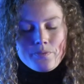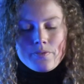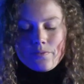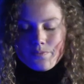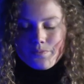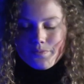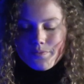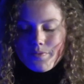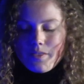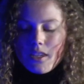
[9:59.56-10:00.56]

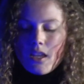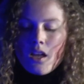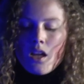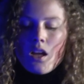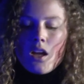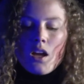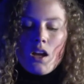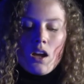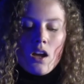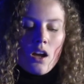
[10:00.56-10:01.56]

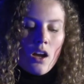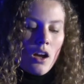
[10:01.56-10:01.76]
(no one is talking)